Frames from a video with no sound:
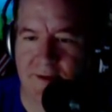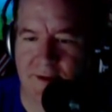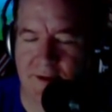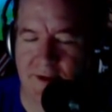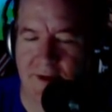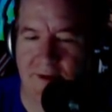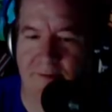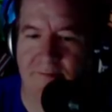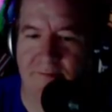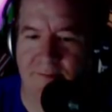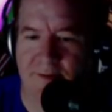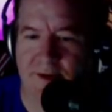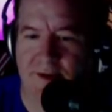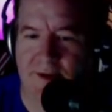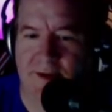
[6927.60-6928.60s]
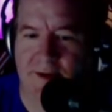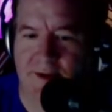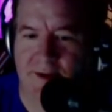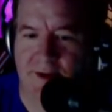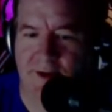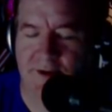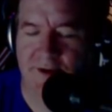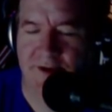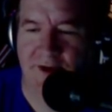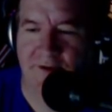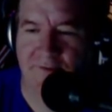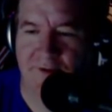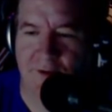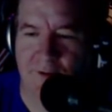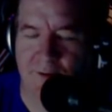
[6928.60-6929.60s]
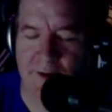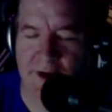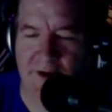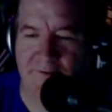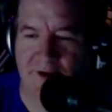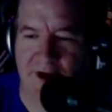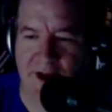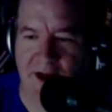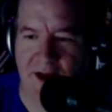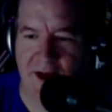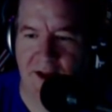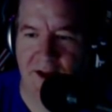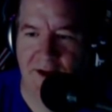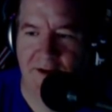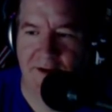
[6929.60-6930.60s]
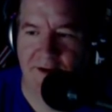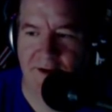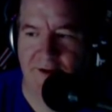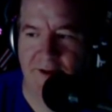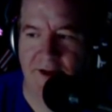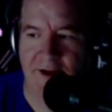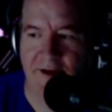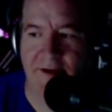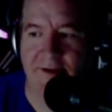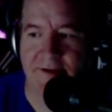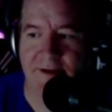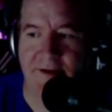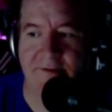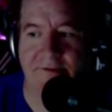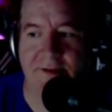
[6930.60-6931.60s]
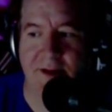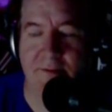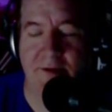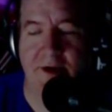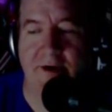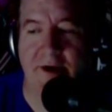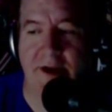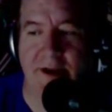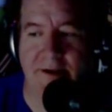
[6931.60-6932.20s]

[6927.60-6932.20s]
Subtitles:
Yep. Your cell phone would never die, that kind of stuff. That'd be all right.